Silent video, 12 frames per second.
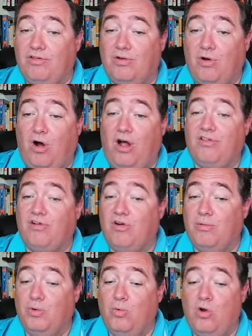So author
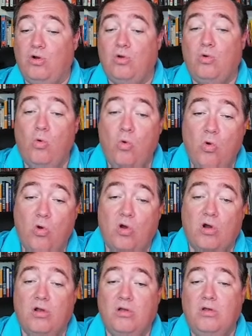Herman Wouk
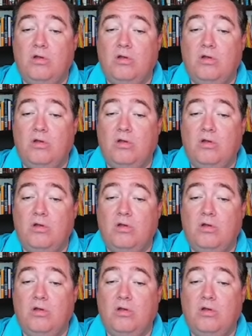or